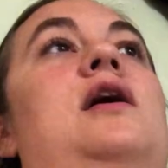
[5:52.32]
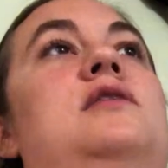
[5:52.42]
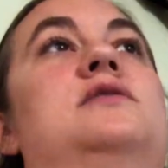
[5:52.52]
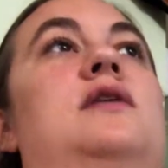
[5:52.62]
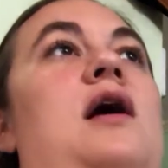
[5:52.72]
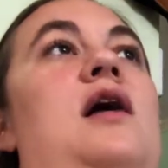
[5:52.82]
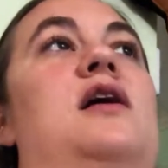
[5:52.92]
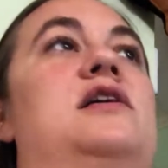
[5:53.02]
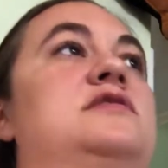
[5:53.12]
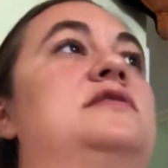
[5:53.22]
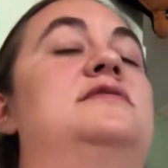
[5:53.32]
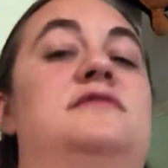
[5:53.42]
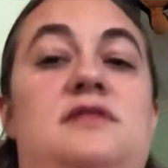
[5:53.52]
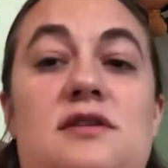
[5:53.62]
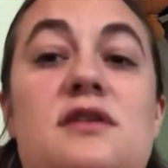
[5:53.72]
Austin
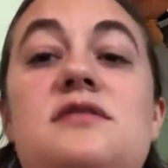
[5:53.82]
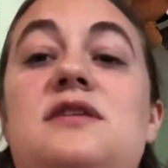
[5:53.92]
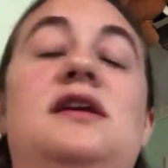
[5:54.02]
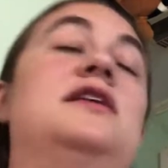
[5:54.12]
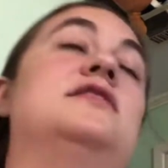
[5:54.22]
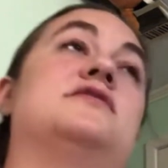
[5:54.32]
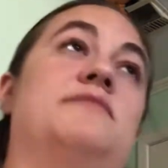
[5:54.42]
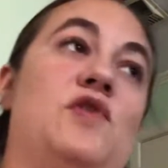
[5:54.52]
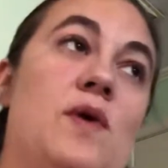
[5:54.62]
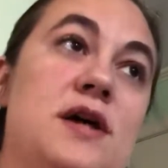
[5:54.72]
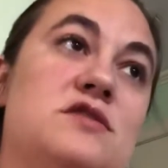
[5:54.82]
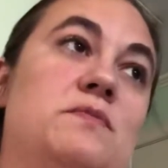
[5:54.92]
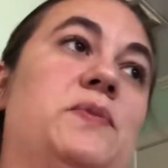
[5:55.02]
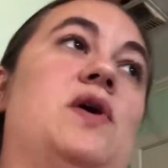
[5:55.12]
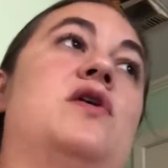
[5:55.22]
still's eating some
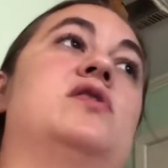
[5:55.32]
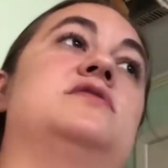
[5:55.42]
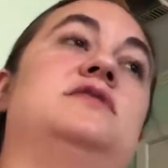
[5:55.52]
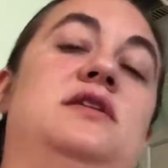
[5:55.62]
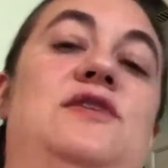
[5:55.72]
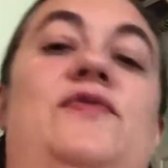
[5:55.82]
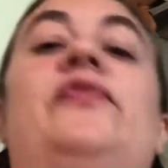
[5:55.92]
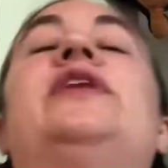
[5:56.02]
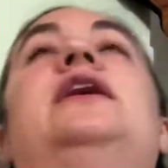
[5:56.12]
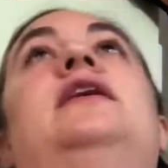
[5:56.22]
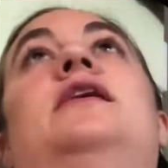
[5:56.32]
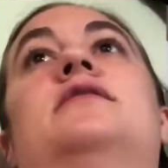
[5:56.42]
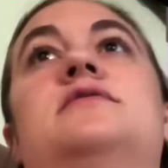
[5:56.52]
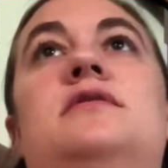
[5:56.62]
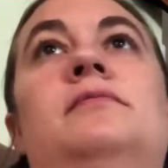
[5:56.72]
Quest bars and different
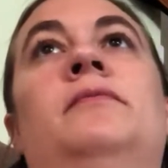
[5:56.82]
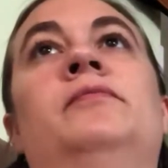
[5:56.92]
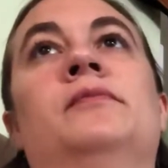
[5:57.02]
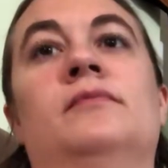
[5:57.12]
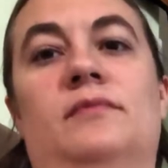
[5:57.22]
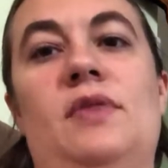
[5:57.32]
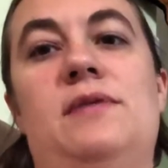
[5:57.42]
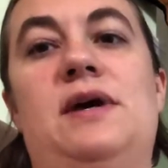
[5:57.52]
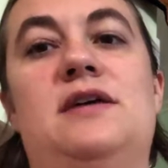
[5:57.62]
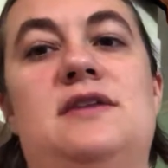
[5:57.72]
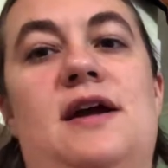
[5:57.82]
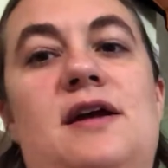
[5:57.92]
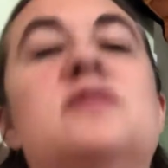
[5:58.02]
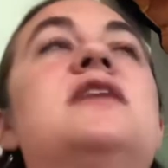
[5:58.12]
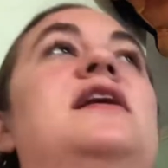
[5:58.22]
things, because like
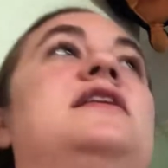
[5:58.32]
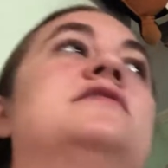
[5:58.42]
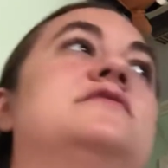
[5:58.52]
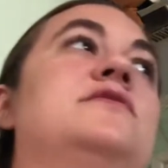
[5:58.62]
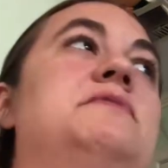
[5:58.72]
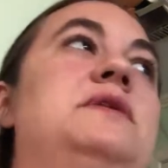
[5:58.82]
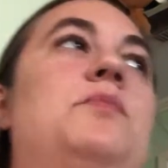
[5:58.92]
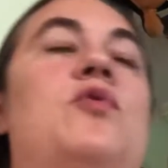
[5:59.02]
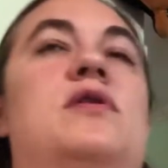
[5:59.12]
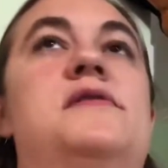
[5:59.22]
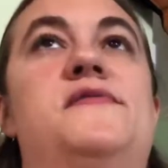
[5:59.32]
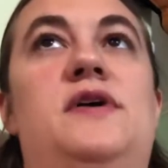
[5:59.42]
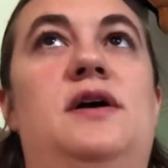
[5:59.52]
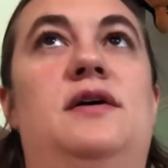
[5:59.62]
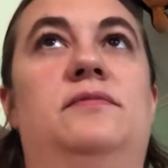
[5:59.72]
I said, he is doing more of
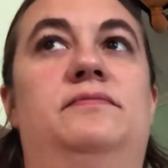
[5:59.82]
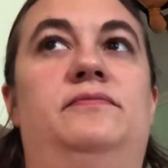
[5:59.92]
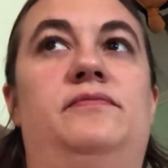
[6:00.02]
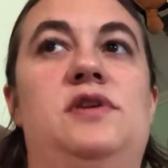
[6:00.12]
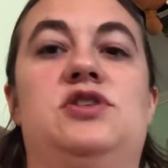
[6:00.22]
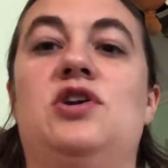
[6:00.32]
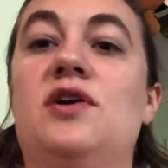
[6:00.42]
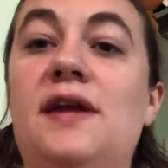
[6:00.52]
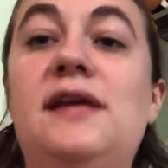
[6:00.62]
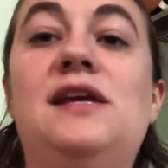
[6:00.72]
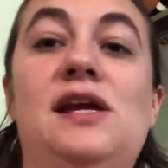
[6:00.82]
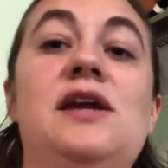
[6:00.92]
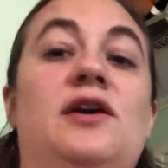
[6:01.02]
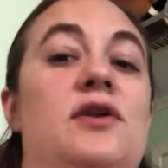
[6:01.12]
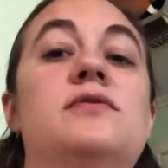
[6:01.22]
a dirty
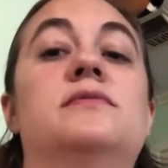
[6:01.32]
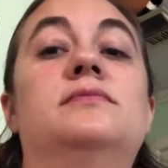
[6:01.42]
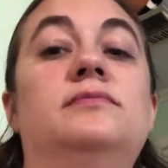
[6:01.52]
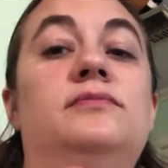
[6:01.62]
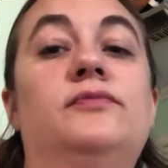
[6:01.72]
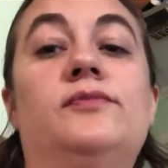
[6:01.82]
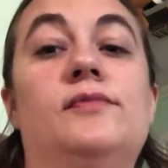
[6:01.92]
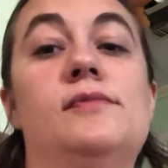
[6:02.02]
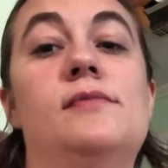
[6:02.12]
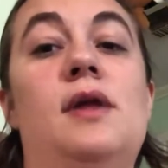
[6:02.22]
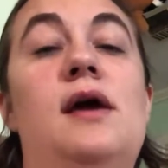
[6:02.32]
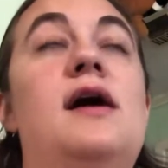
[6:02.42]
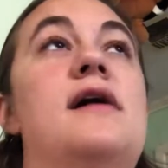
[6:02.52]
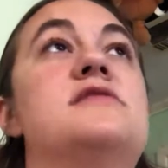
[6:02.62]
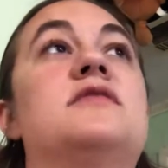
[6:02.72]
keto
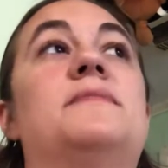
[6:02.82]
as